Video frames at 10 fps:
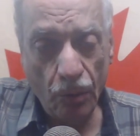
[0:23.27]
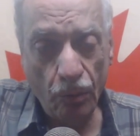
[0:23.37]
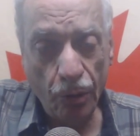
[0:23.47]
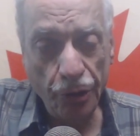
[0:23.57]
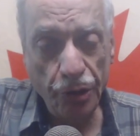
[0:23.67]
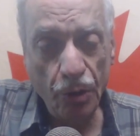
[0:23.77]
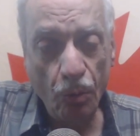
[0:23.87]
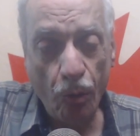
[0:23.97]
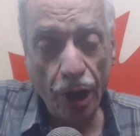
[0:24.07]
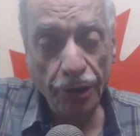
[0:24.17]
would you
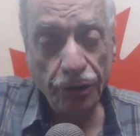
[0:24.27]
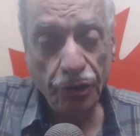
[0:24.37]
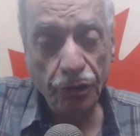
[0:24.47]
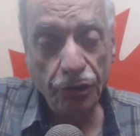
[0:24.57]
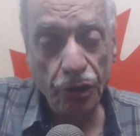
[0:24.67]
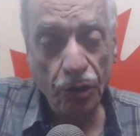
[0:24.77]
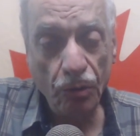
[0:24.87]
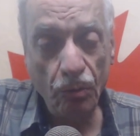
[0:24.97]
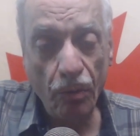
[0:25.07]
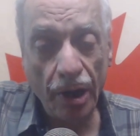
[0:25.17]
want to
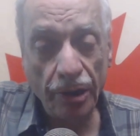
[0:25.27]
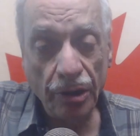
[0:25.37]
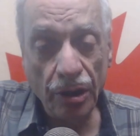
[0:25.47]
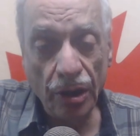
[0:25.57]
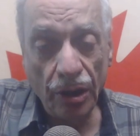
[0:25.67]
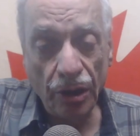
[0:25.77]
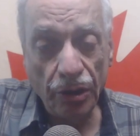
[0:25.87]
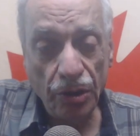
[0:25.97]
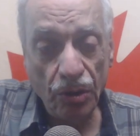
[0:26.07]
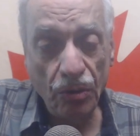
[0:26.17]
do what
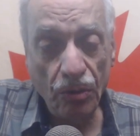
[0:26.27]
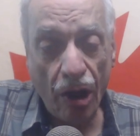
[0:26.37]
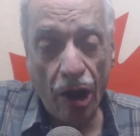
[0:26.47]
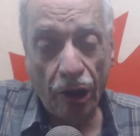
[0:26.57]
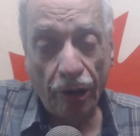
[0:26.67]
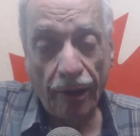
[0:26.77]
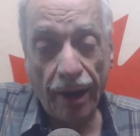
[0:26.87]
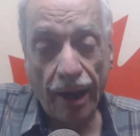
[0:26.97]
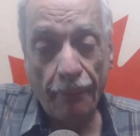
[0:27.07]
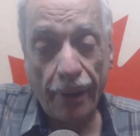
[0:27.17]
you are
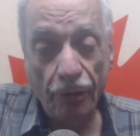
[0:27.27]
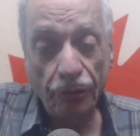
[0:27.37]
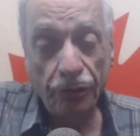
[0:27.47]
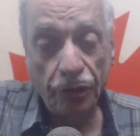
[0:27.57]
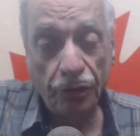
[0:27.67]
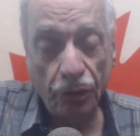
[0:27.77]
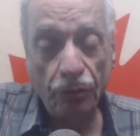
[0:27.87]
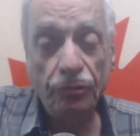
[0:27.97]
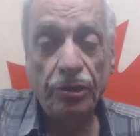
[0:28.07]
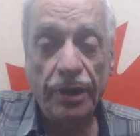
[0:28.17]
about to
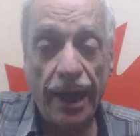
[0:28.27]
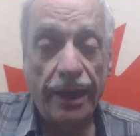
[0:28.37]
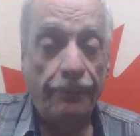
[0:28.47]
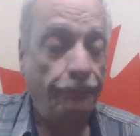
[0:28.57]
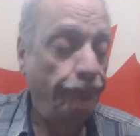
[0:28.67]
do today?